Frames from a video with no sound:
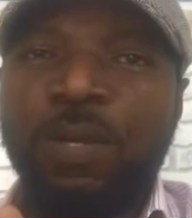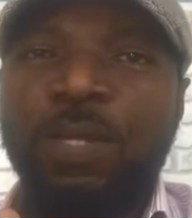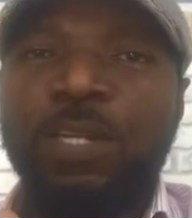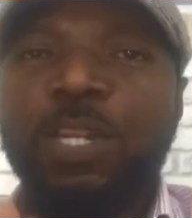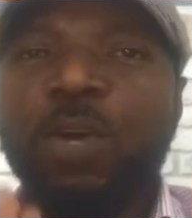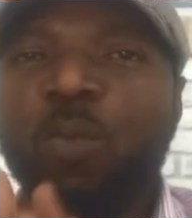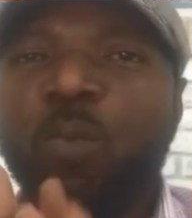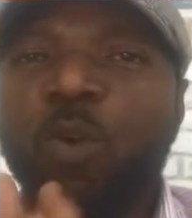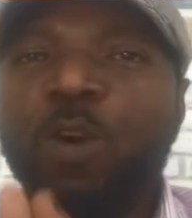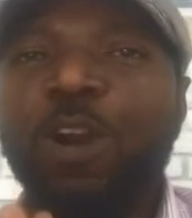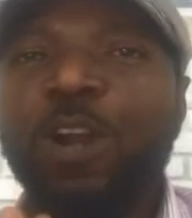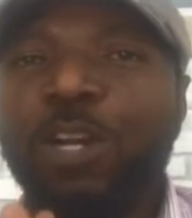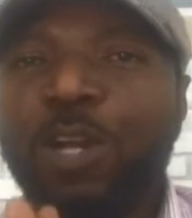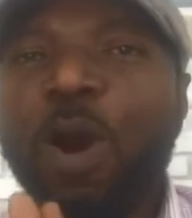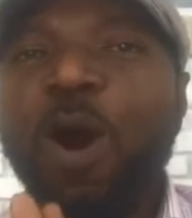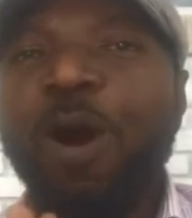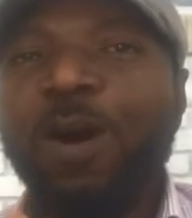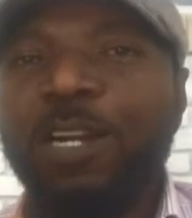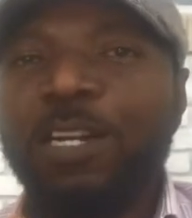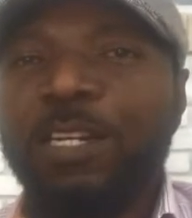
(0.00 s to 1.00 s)
The word
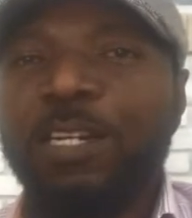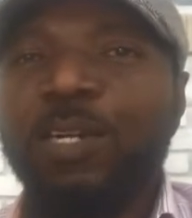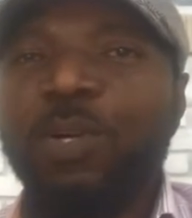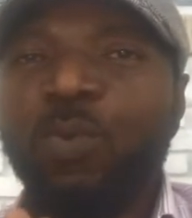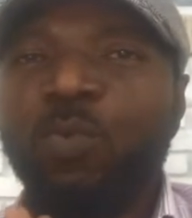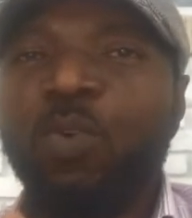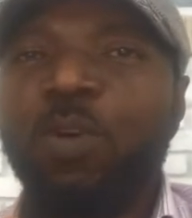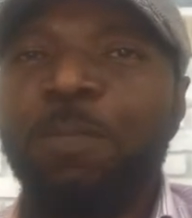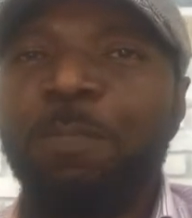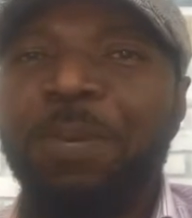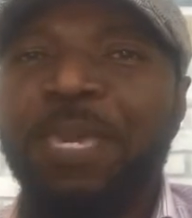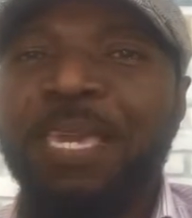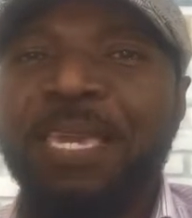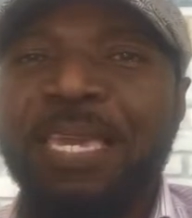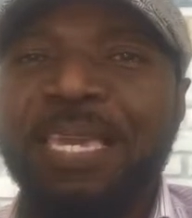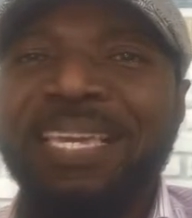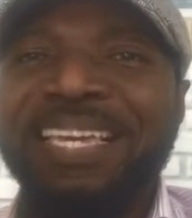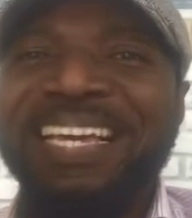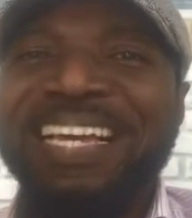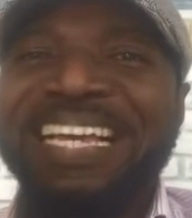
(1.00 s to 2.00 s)
order will
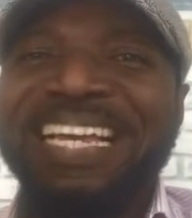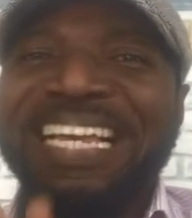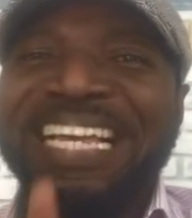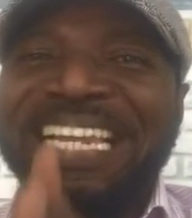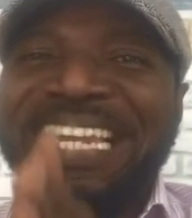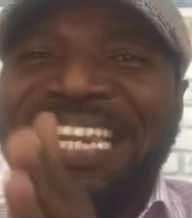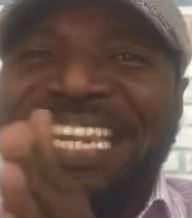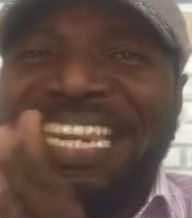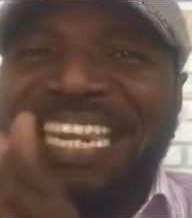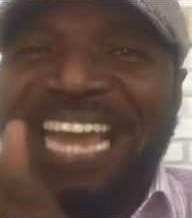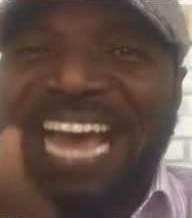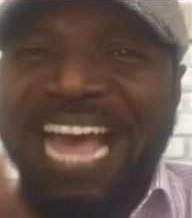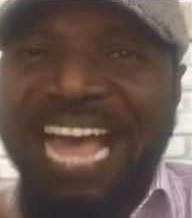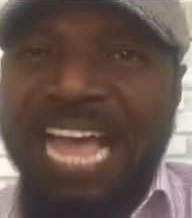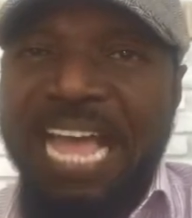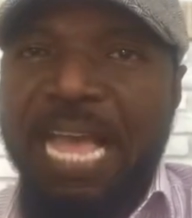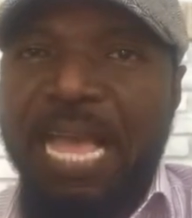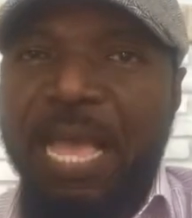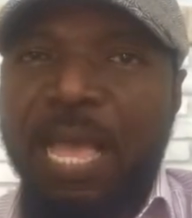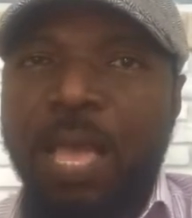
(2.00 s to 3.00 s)
be na
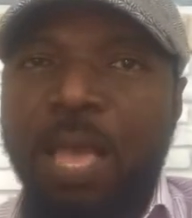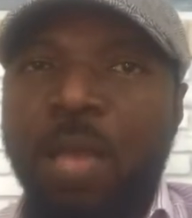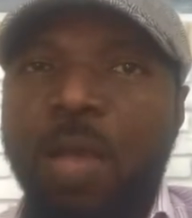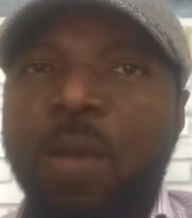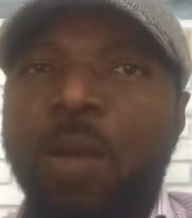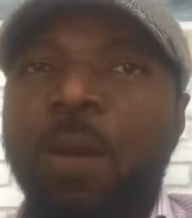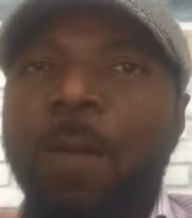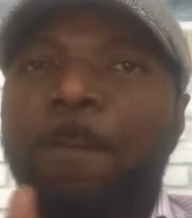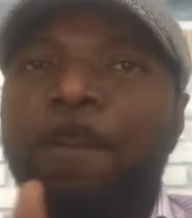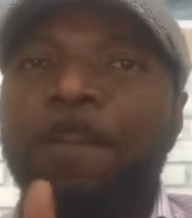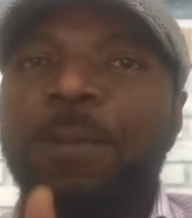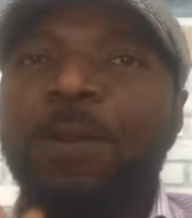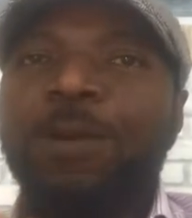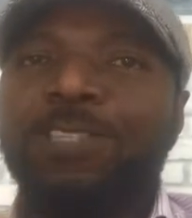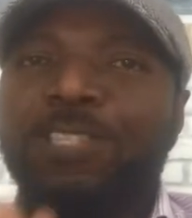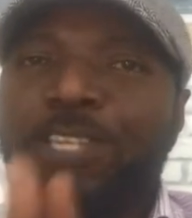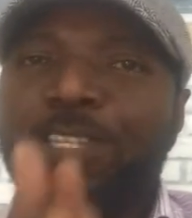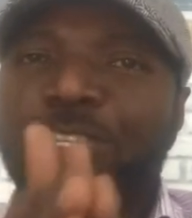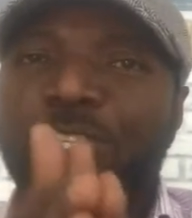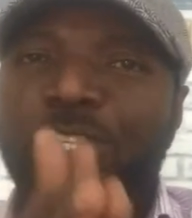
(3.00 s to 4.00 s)

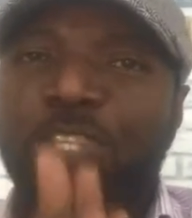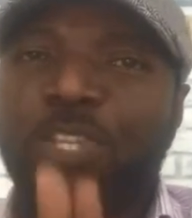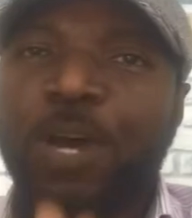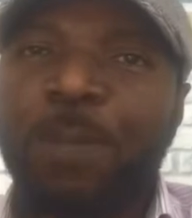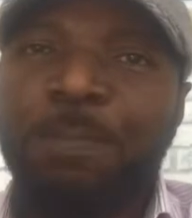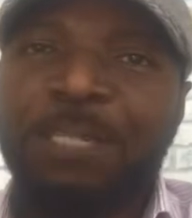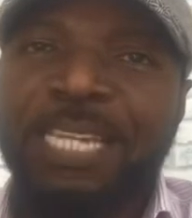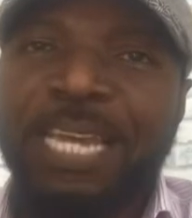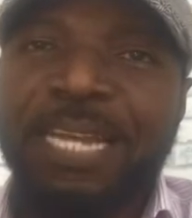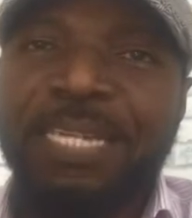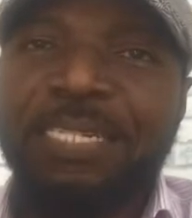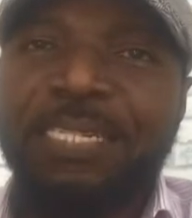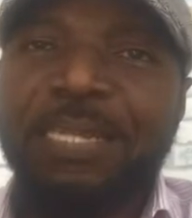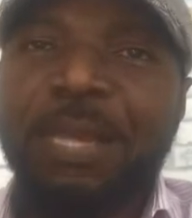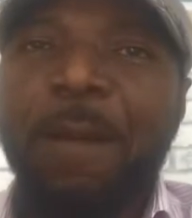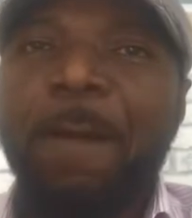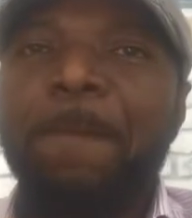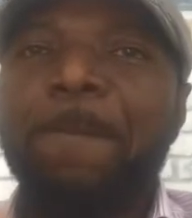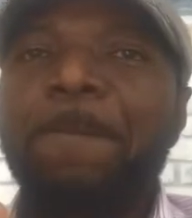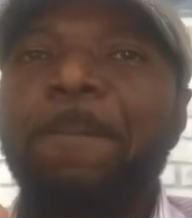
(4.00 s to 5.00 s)
plus the subject
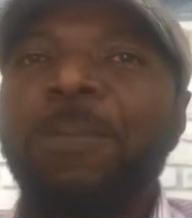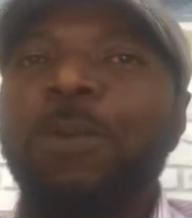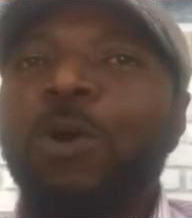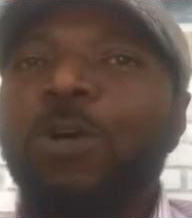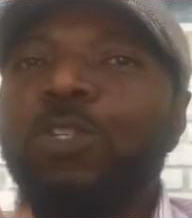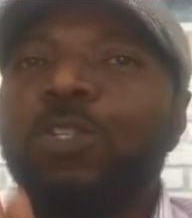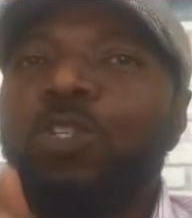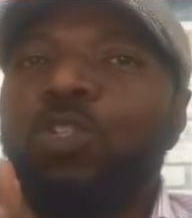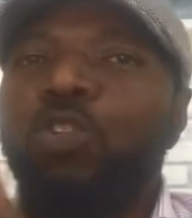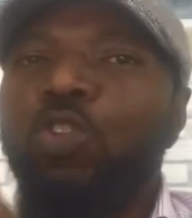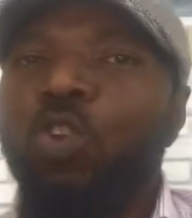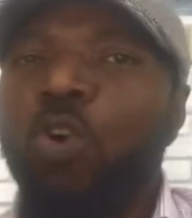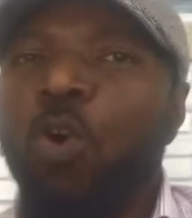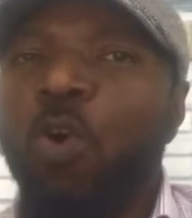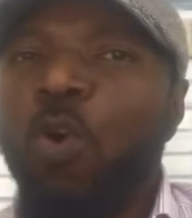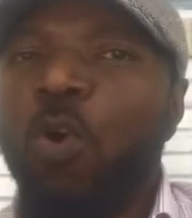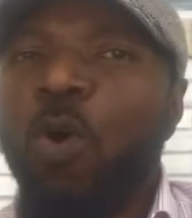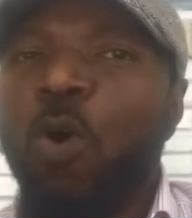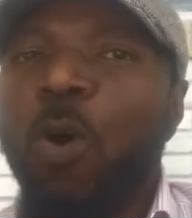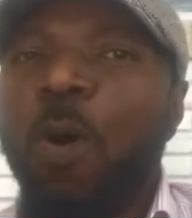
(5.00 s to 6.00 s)
plus
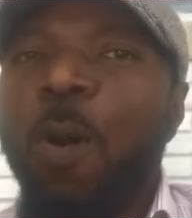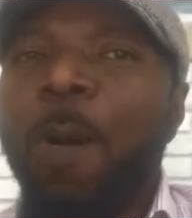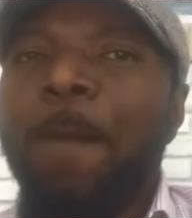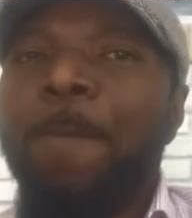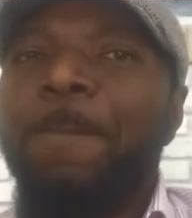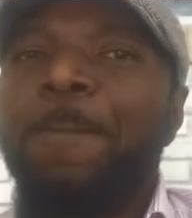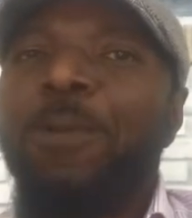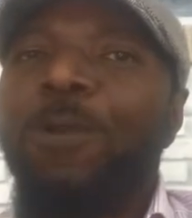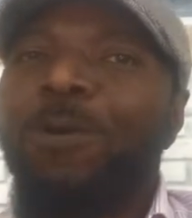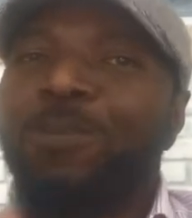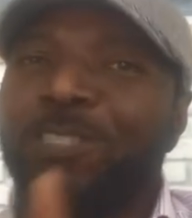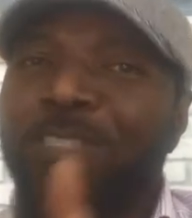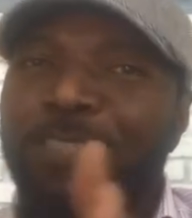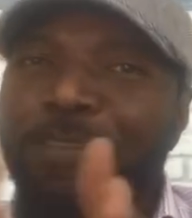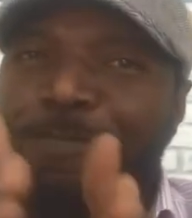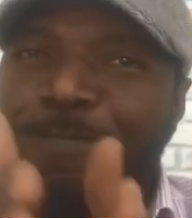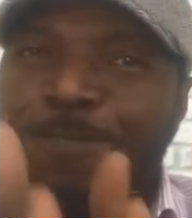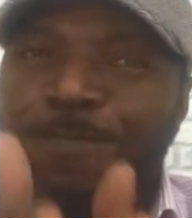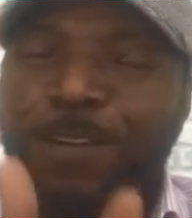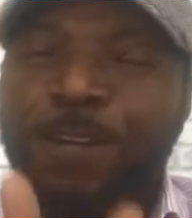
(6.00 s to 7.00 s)
no plus
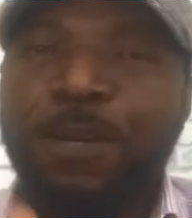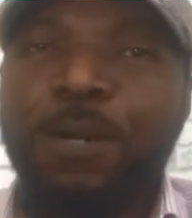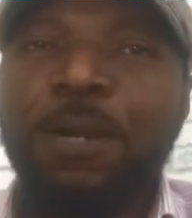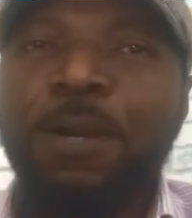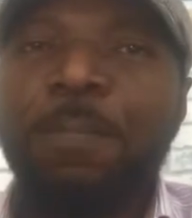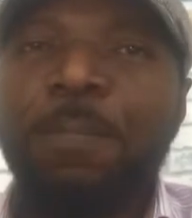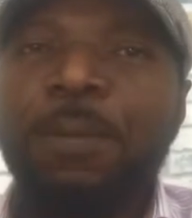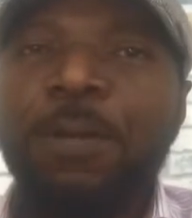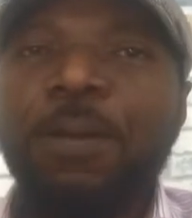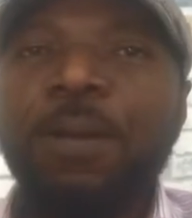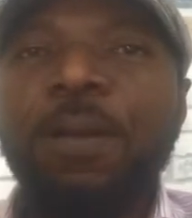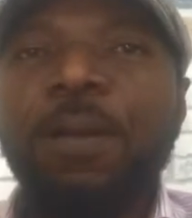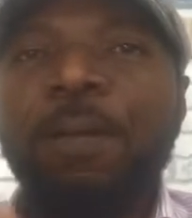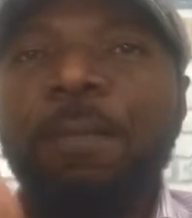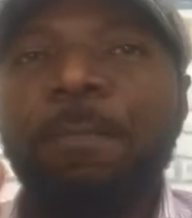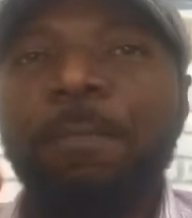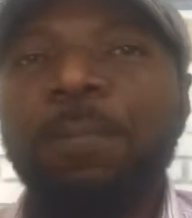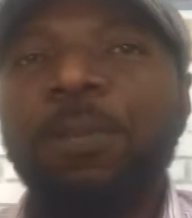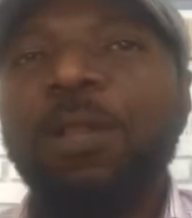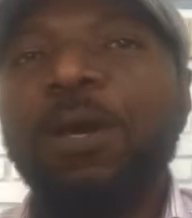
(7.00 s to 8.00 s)
the verb
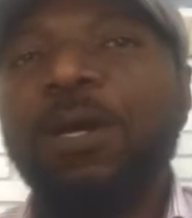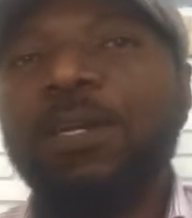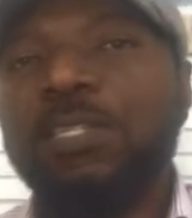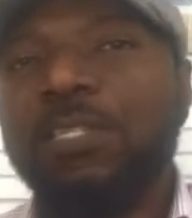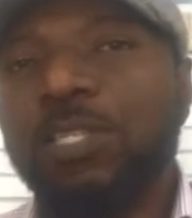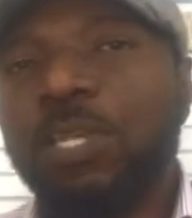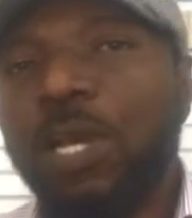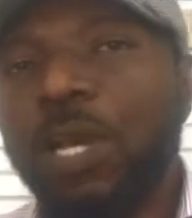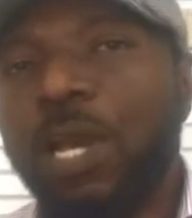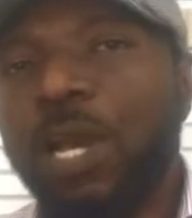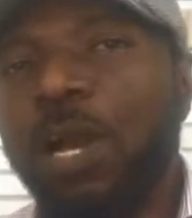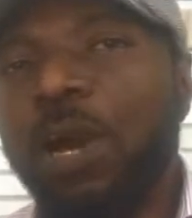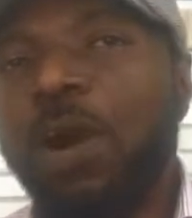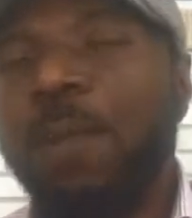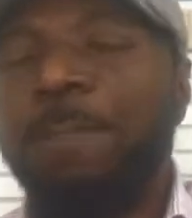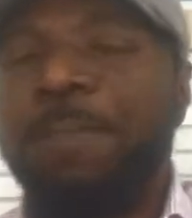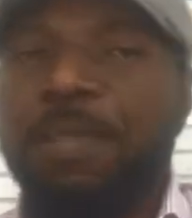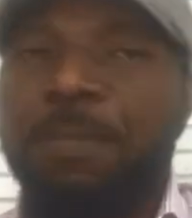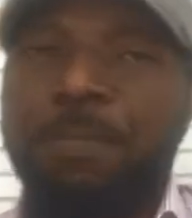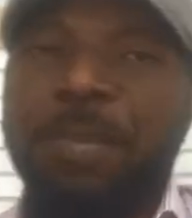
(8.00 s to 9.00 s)
plus
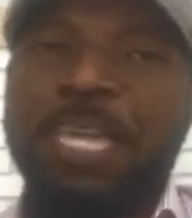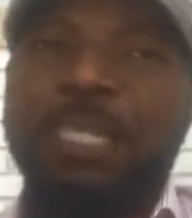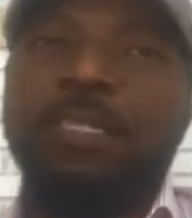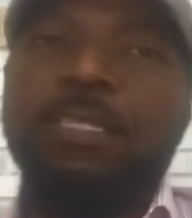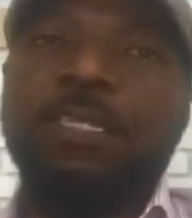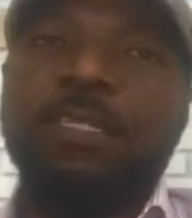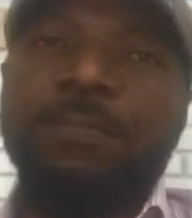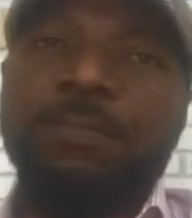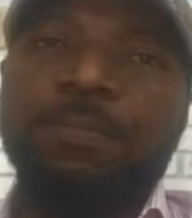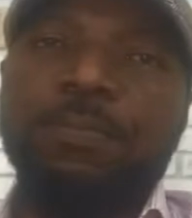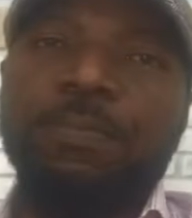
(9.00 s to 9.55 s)
complement.